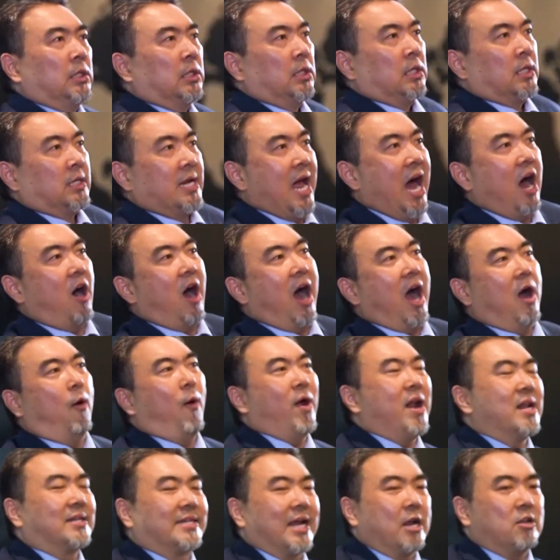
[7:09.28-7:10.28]
Now, I
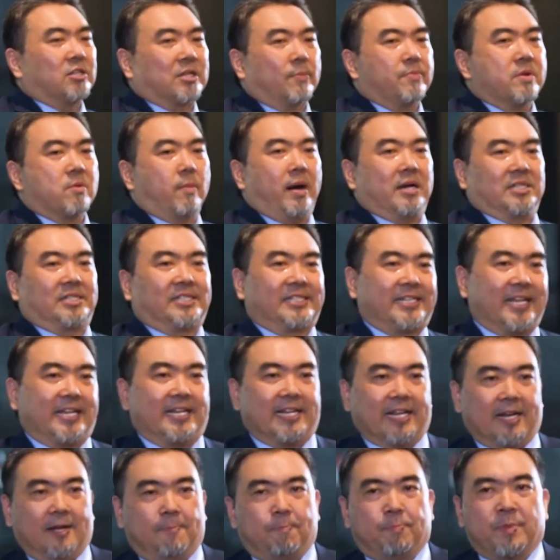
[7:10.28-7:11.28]
want to tell you something about
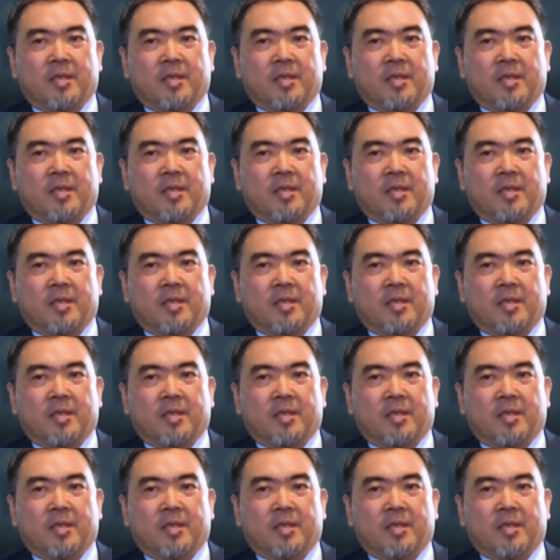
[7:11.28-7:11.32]
sin.